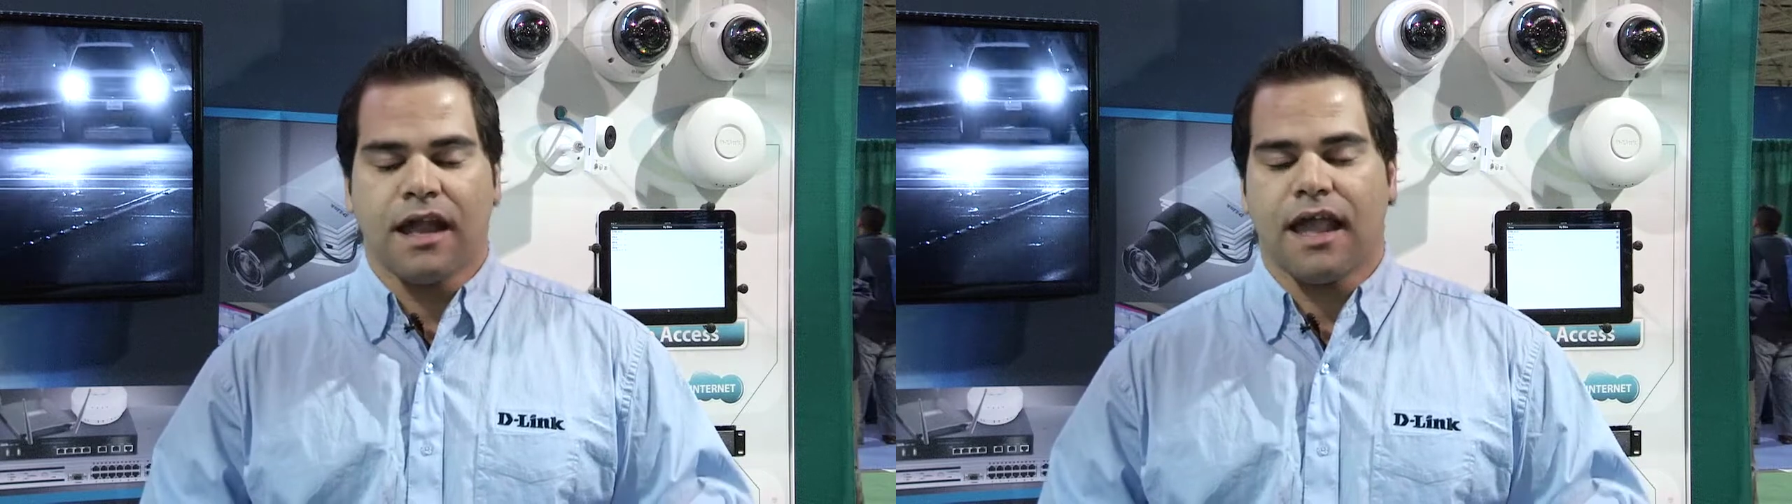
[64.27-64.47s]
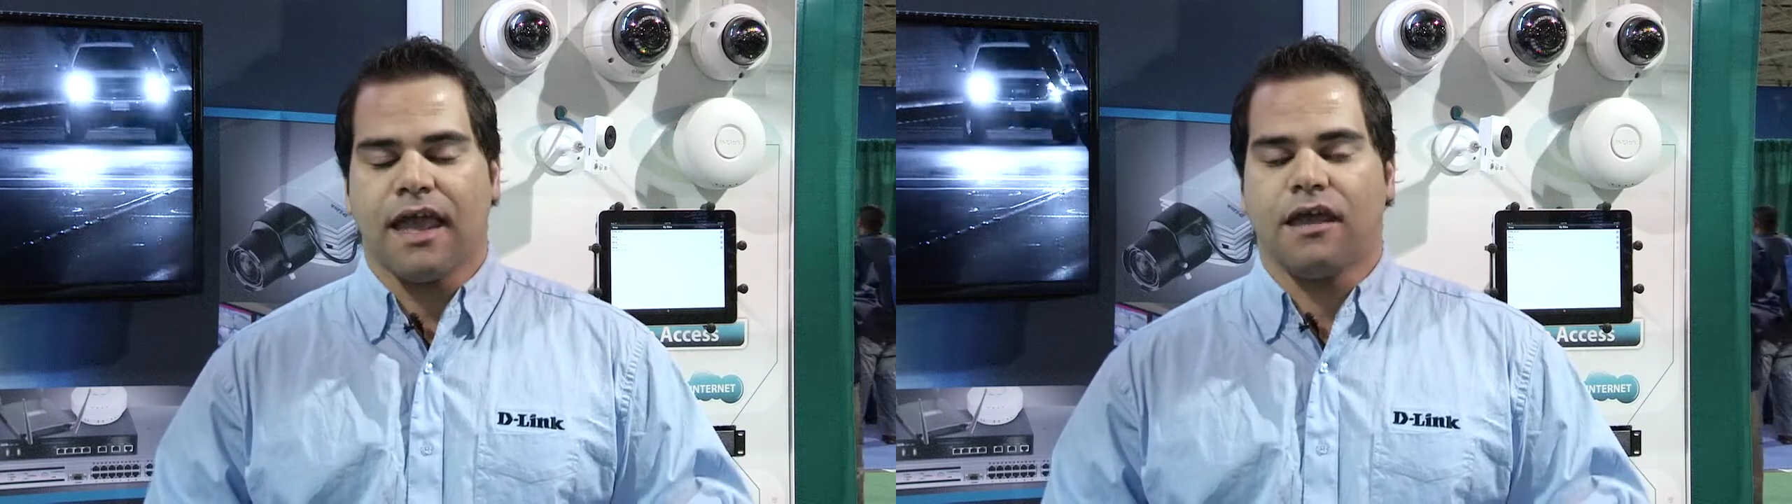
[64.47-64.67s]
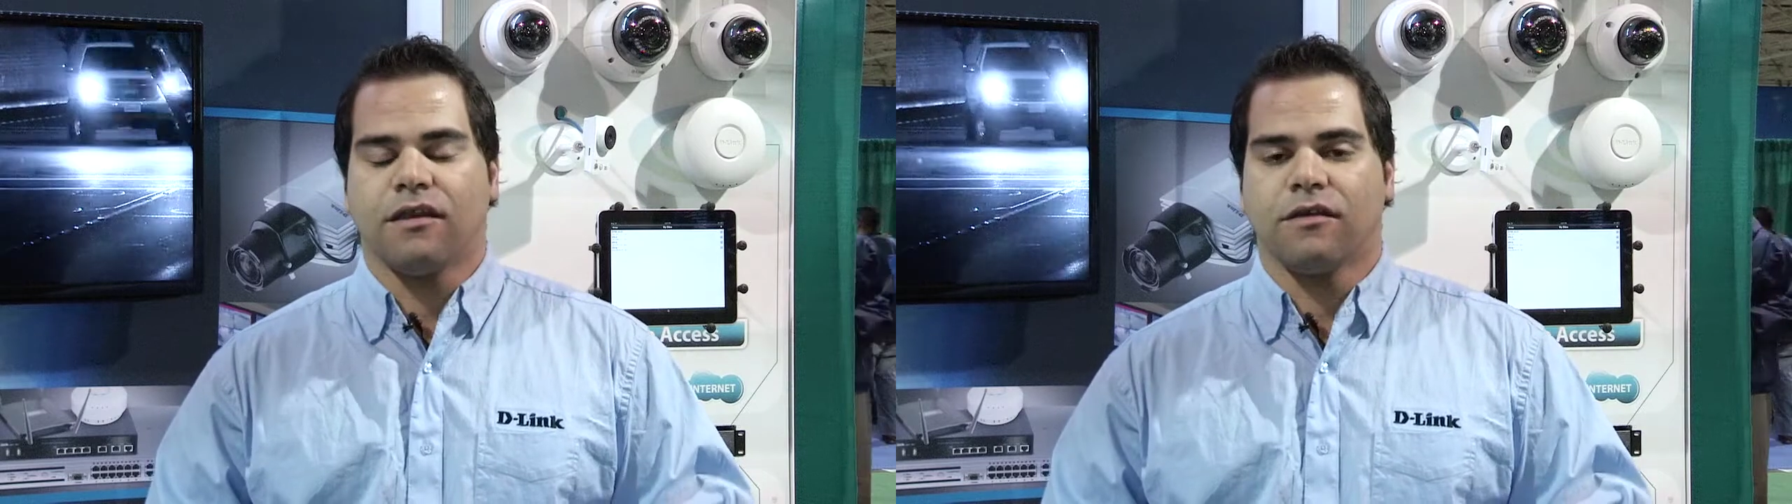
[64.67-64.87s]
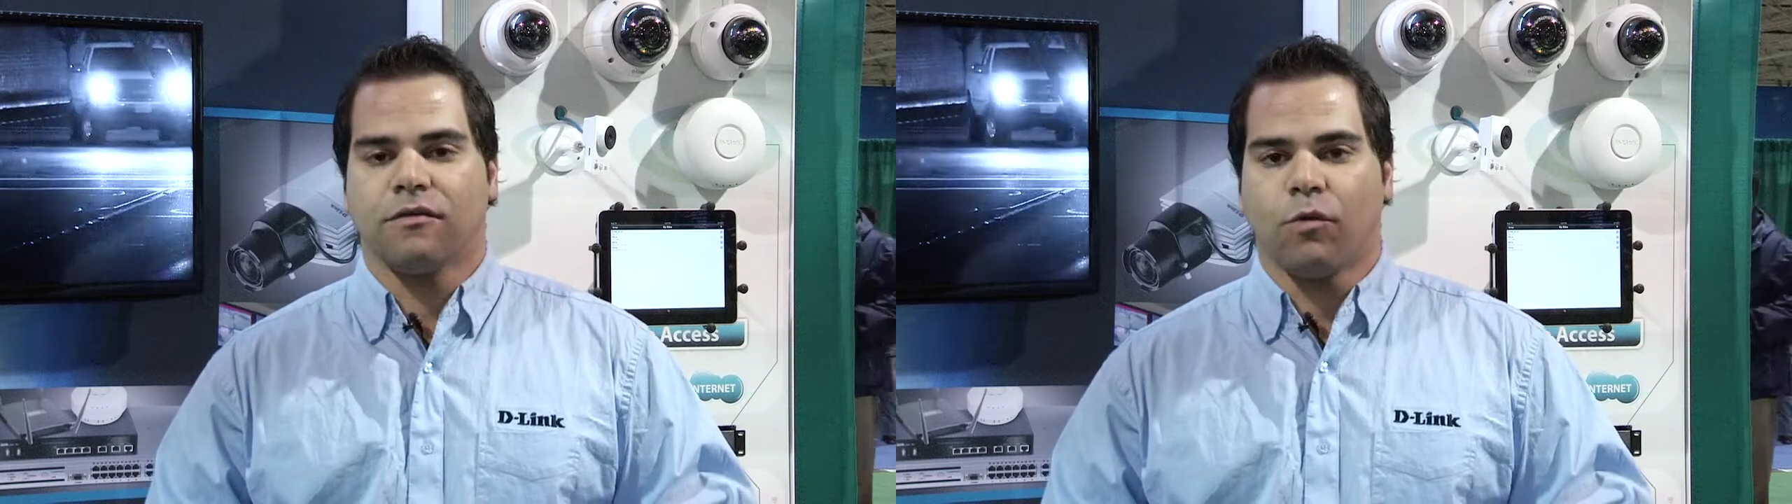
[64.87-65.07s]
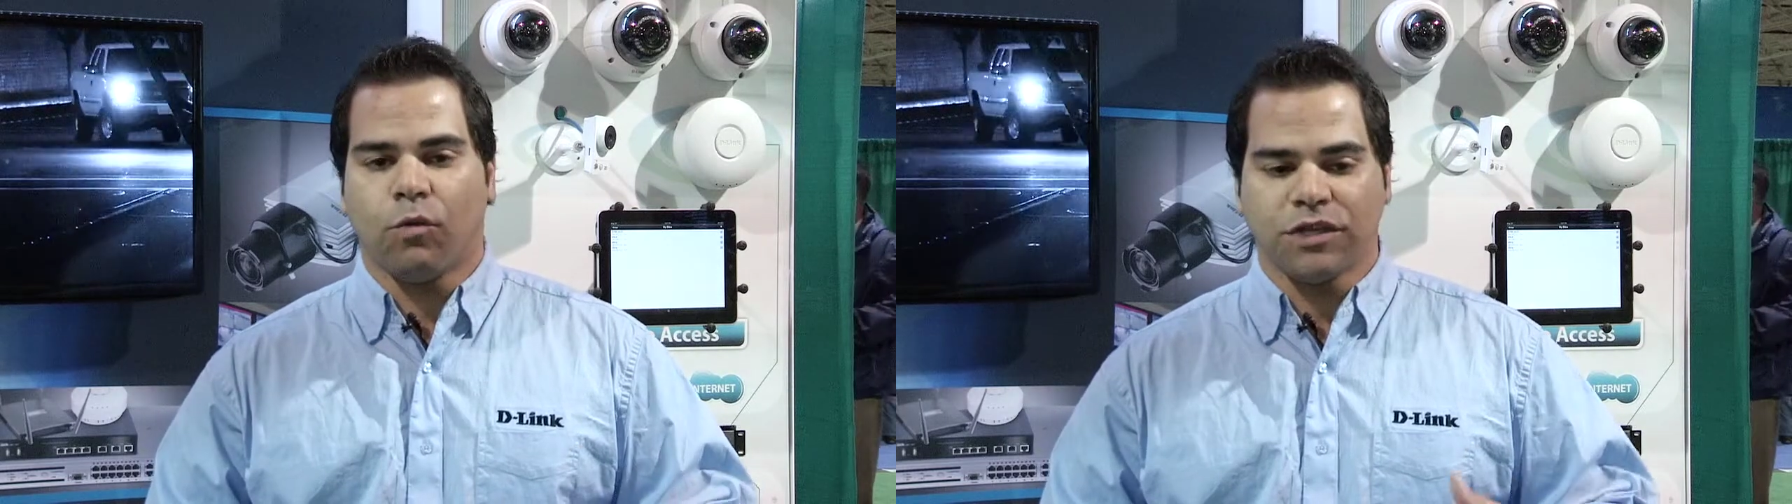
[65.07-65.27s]
and
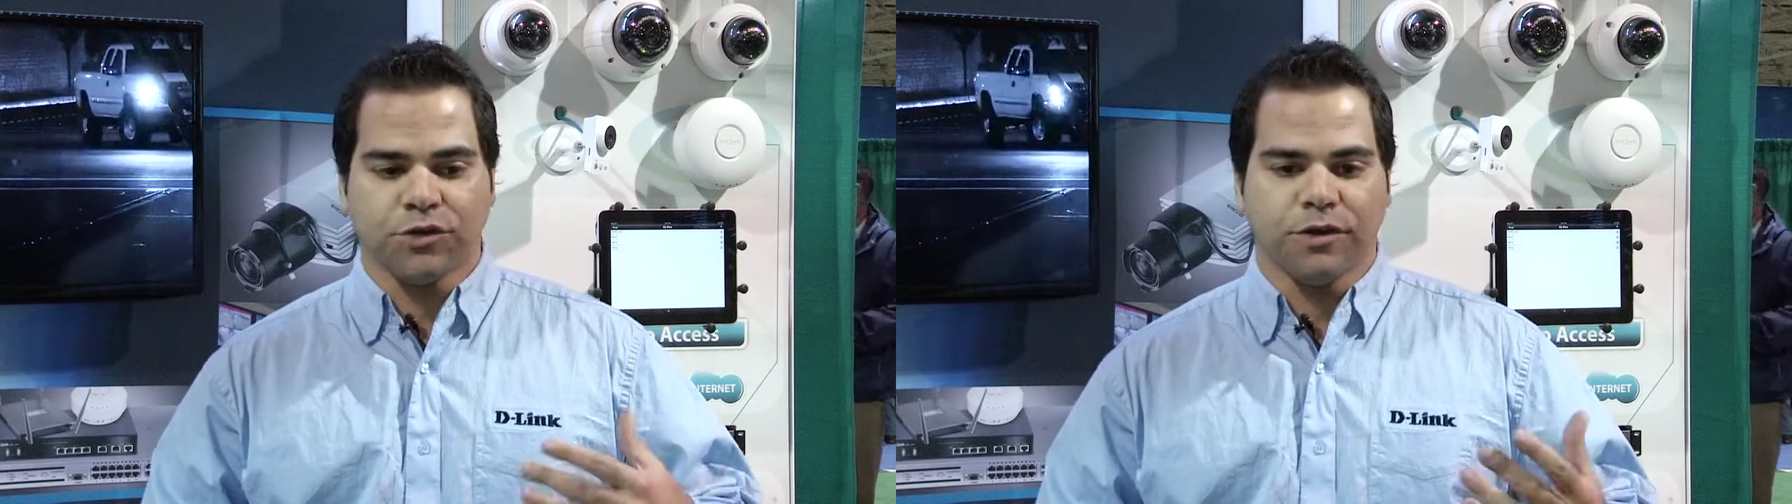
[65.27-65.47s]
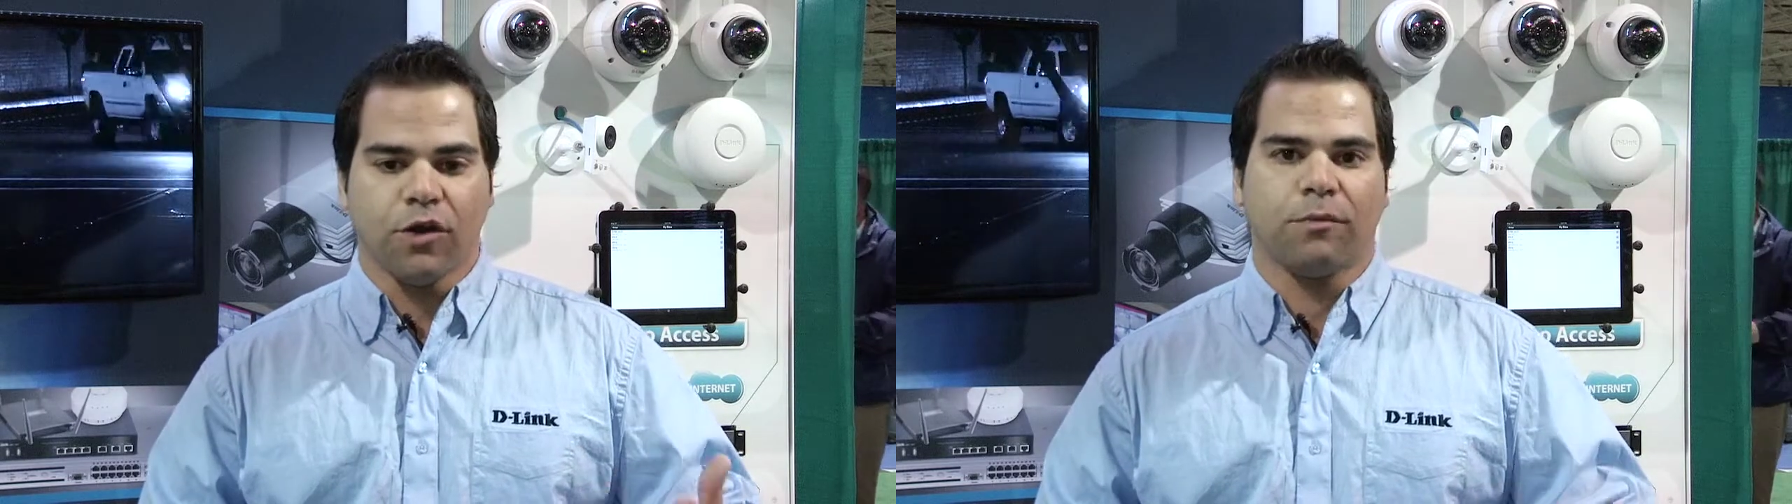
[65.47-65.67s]
what you would